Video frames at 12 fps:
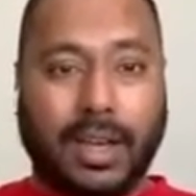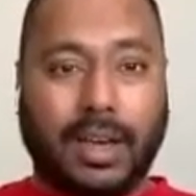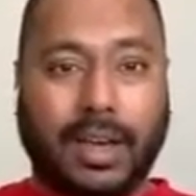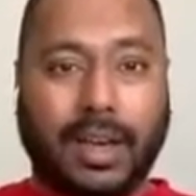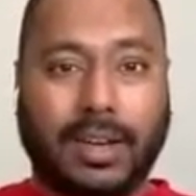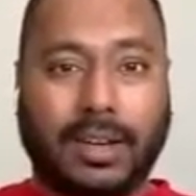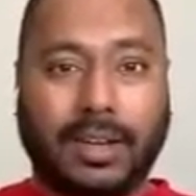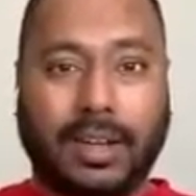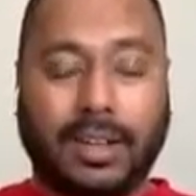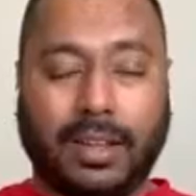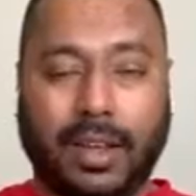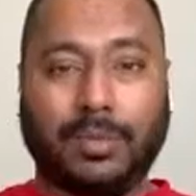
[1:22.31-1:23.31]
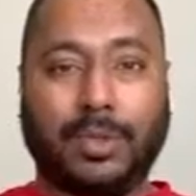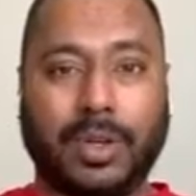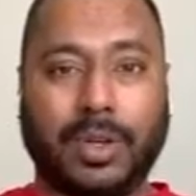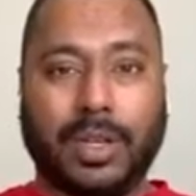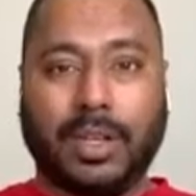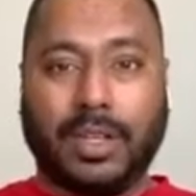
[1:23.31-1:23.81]
And I'm
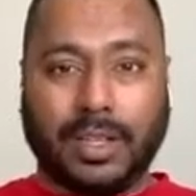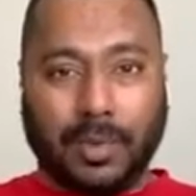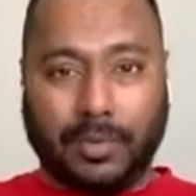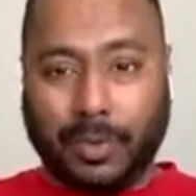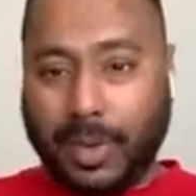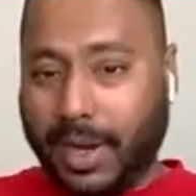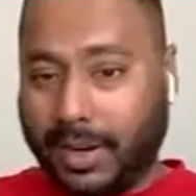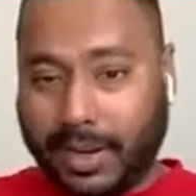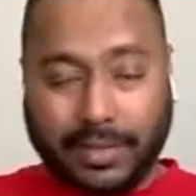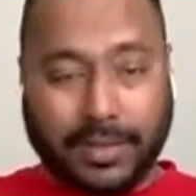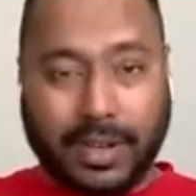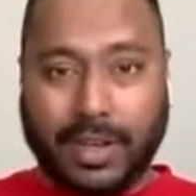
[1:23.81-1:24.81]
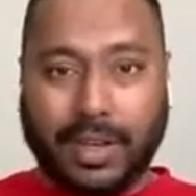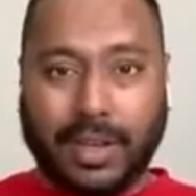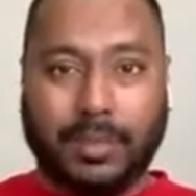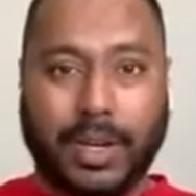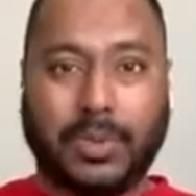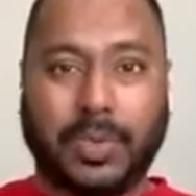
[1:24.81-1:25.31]
sure some of you might have
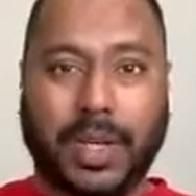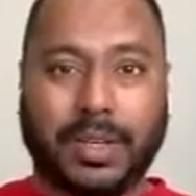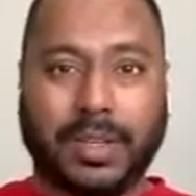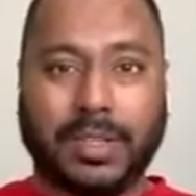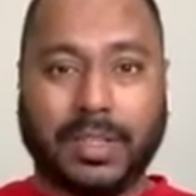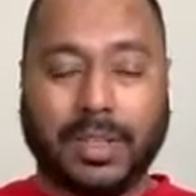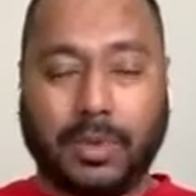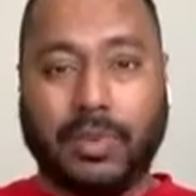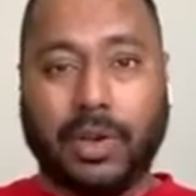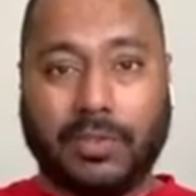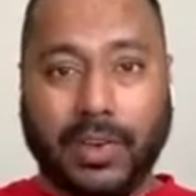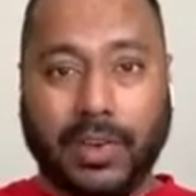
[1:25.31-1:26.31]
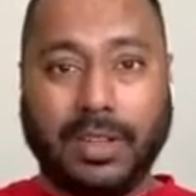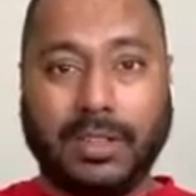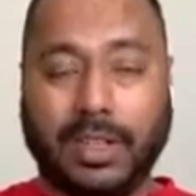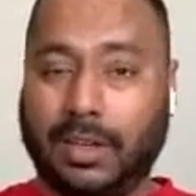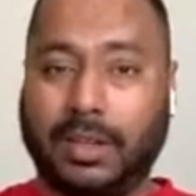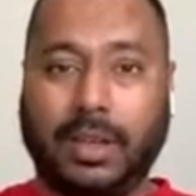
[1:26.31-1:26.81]
participated in some of our events.
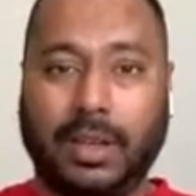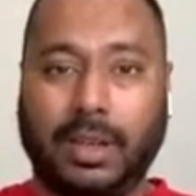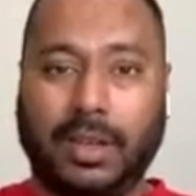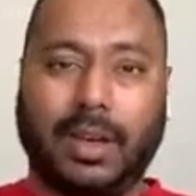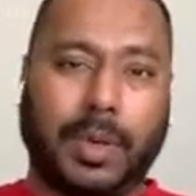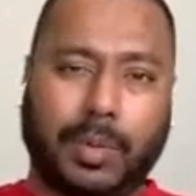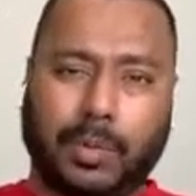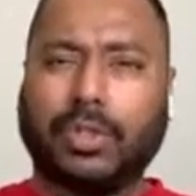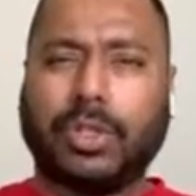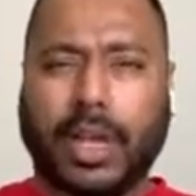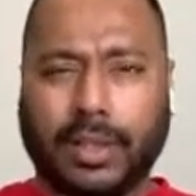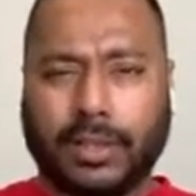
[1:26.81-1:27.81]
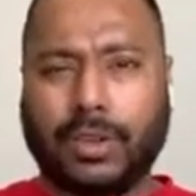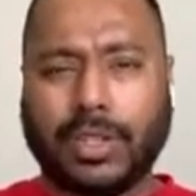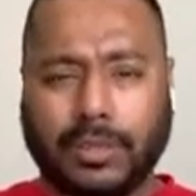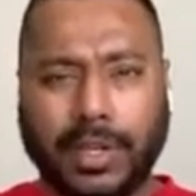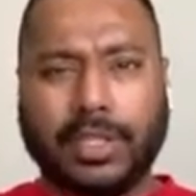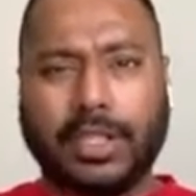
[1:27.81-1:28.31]
And I mean, most hackathons are
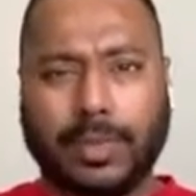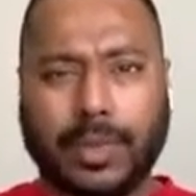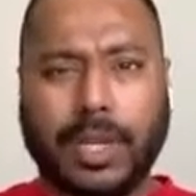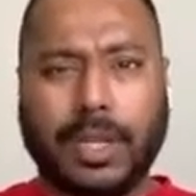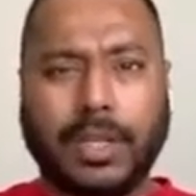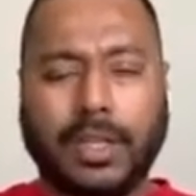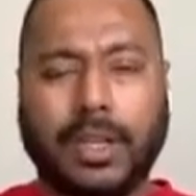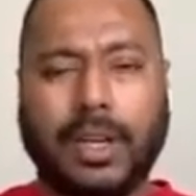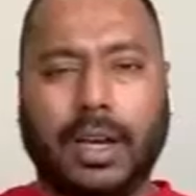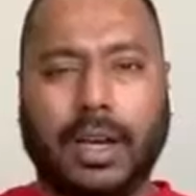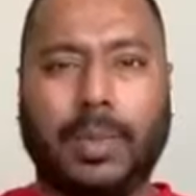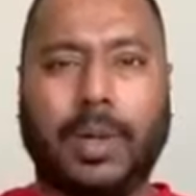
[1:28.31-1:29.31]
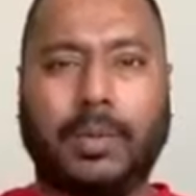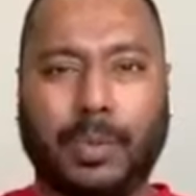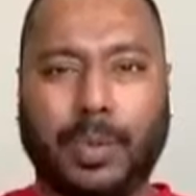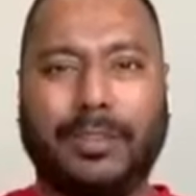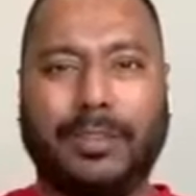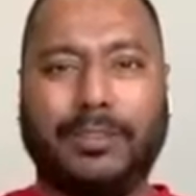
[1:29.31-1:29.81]
very similar, but we
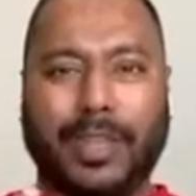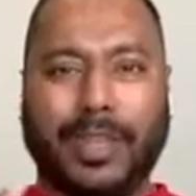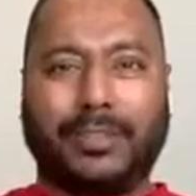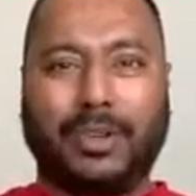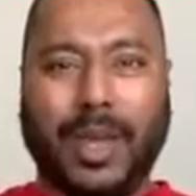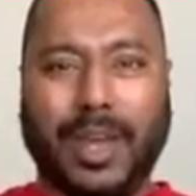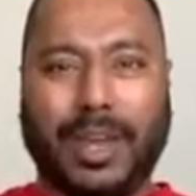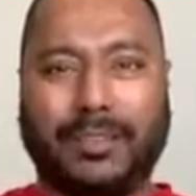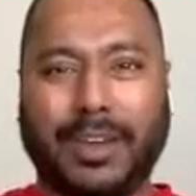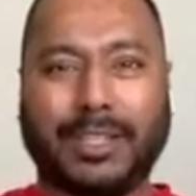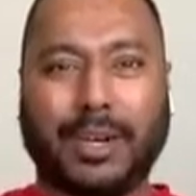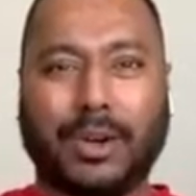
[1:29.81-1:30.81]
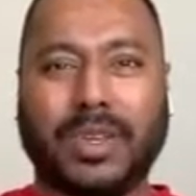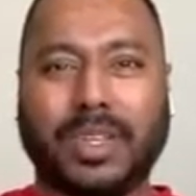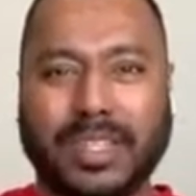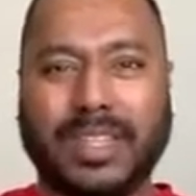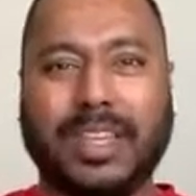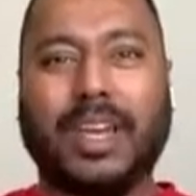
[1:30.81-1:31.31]
believe that JomHack events are
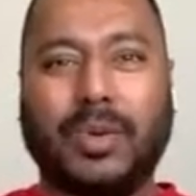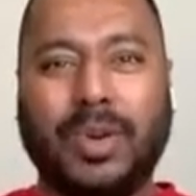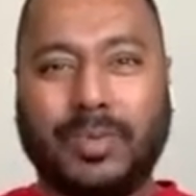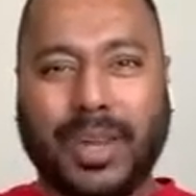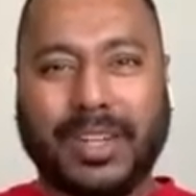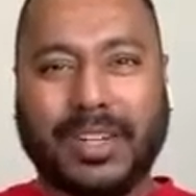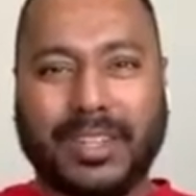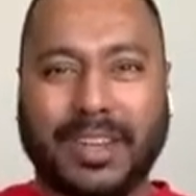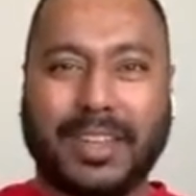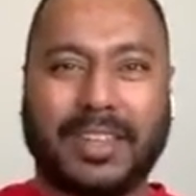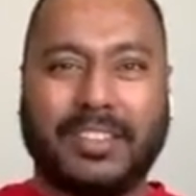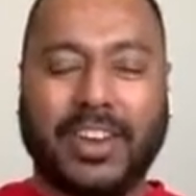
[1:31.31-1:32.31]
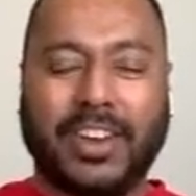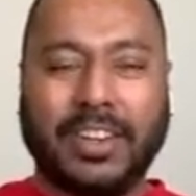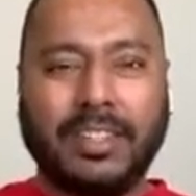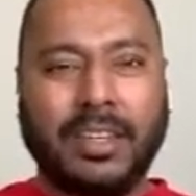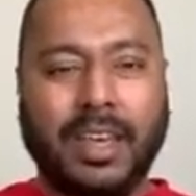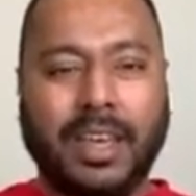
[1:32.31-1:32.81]
always a bit better than other
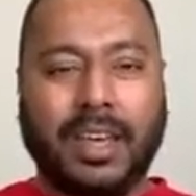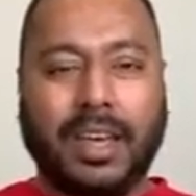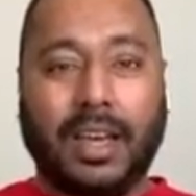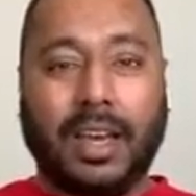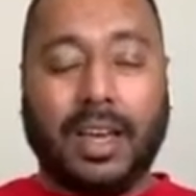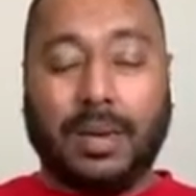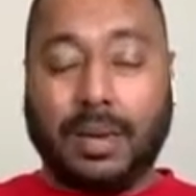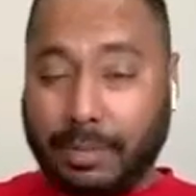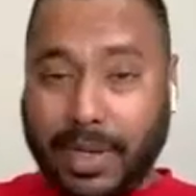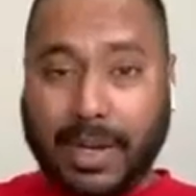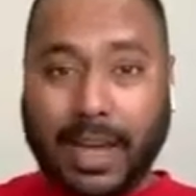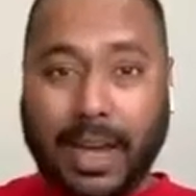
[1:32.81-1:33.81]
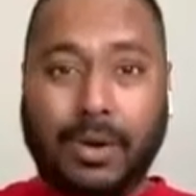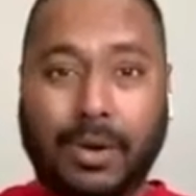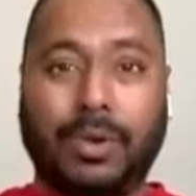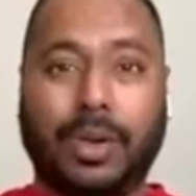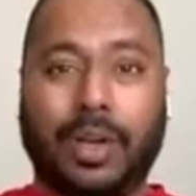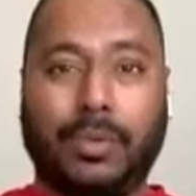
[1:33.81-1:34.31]
events. But
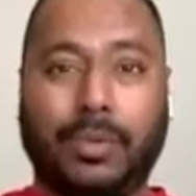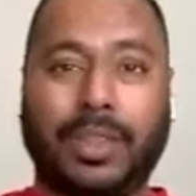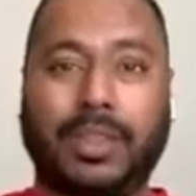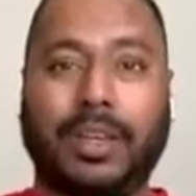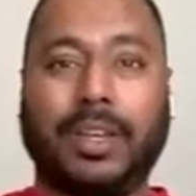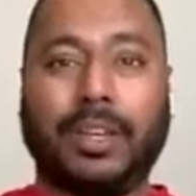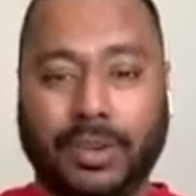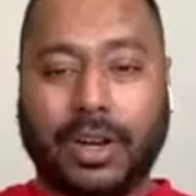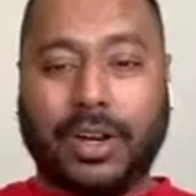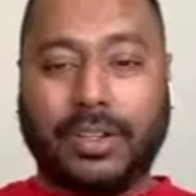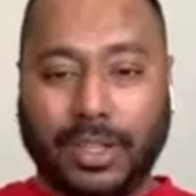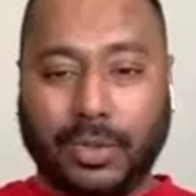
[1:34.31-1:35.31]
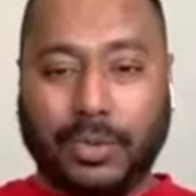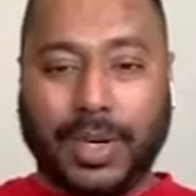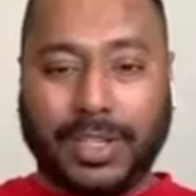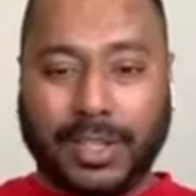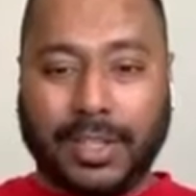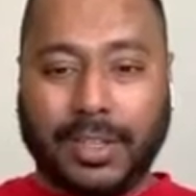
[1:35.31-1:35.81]
now, with the current
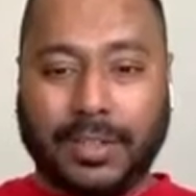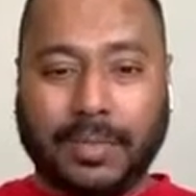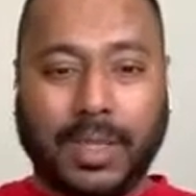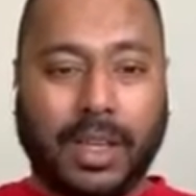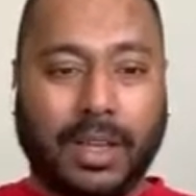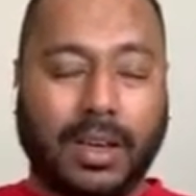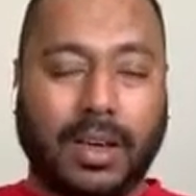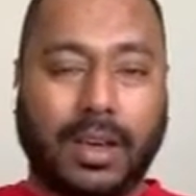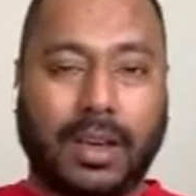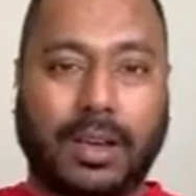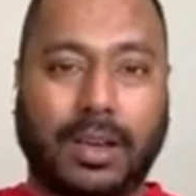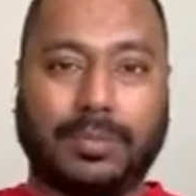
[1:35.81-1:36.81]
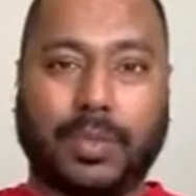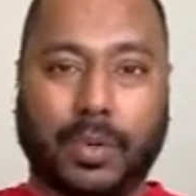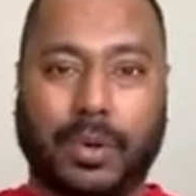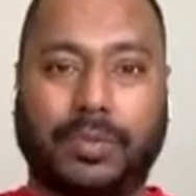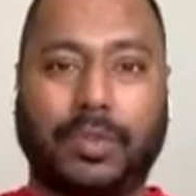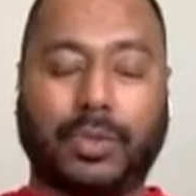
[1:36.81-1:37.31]
situation, uh,
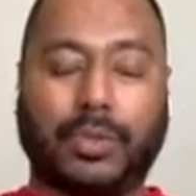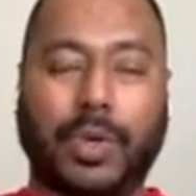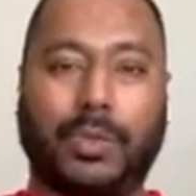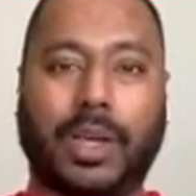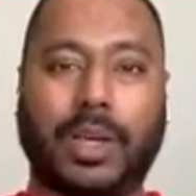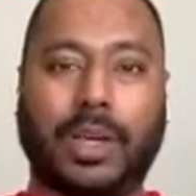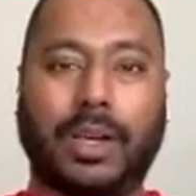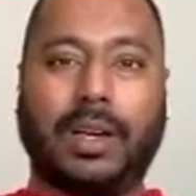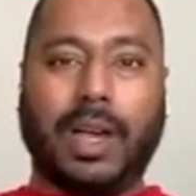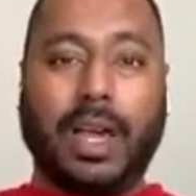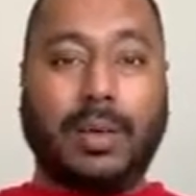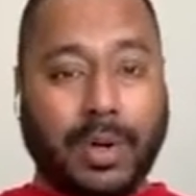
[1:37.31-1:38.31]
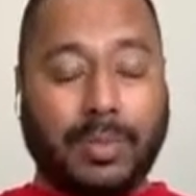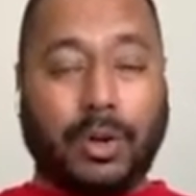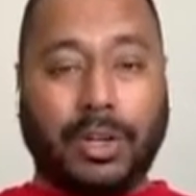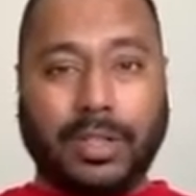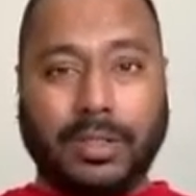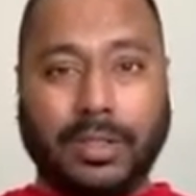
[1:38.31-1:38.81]
of course, we are doing a hybrid
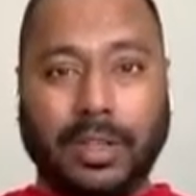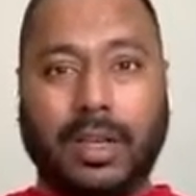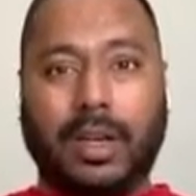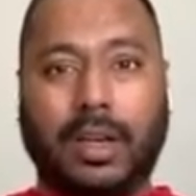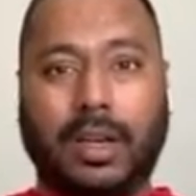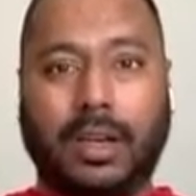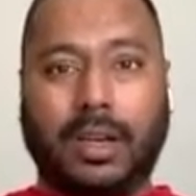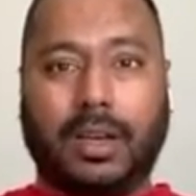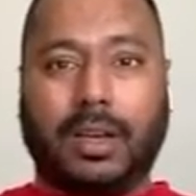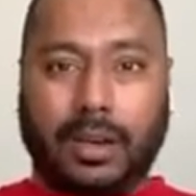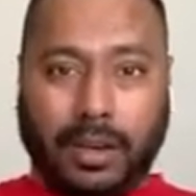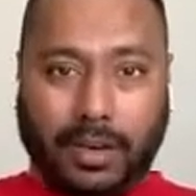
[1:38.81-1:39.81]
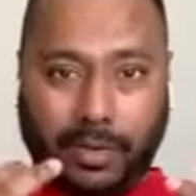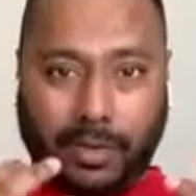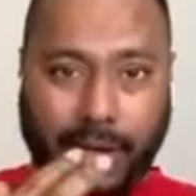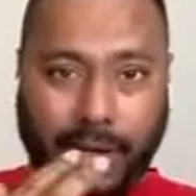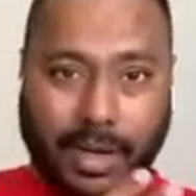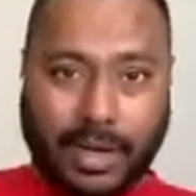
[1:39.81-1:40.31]
model. Of course,
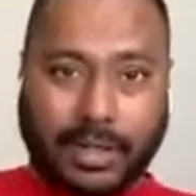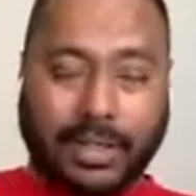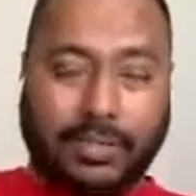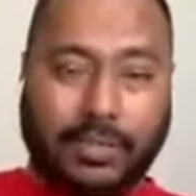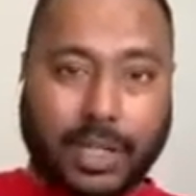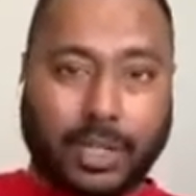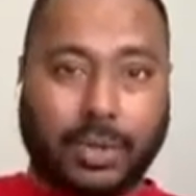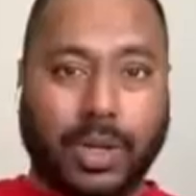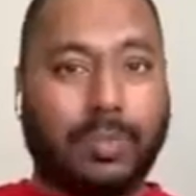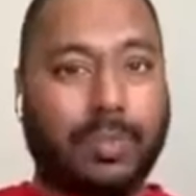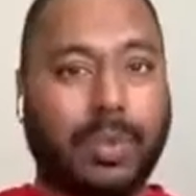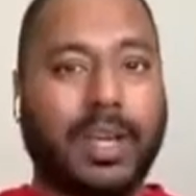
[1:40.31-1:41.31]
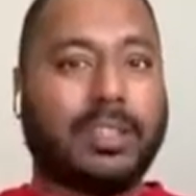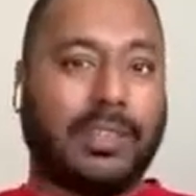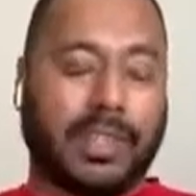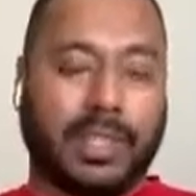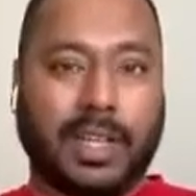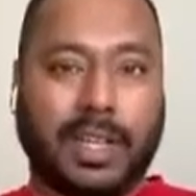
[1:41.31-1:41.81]
it's a virtual plus
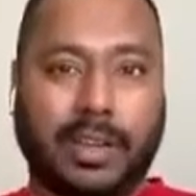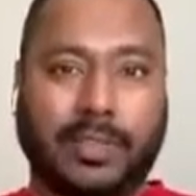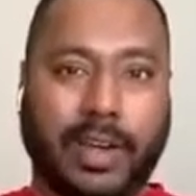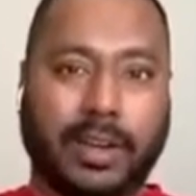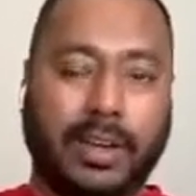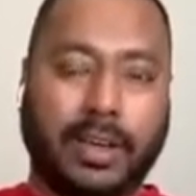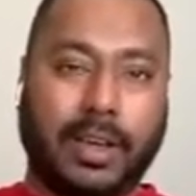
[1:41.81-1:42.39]
physical event.